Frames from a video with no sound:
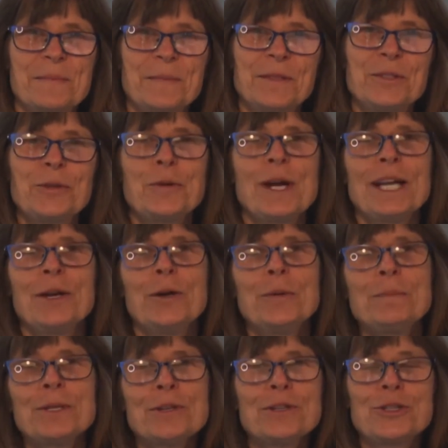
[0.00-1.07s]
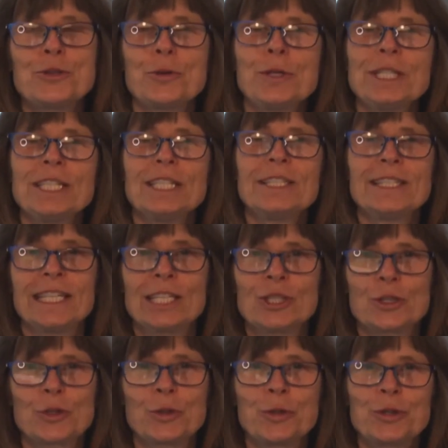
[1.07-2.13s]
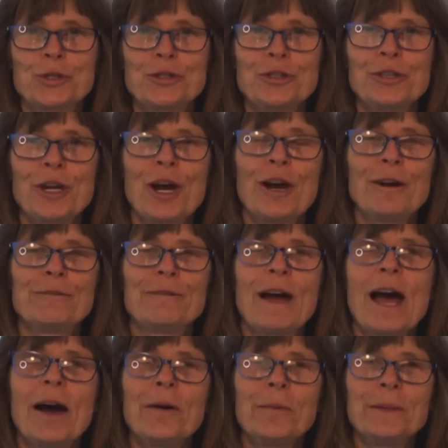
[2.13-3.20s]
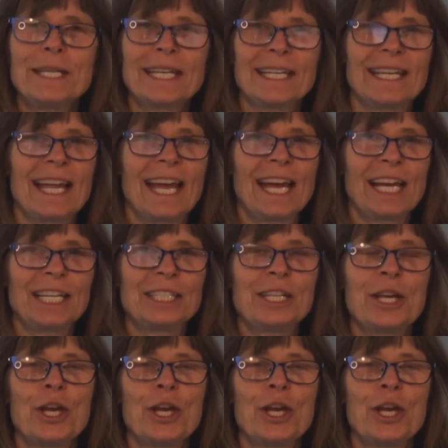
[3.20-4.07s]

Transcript: So I hope you enjoyed this excursion of how we can add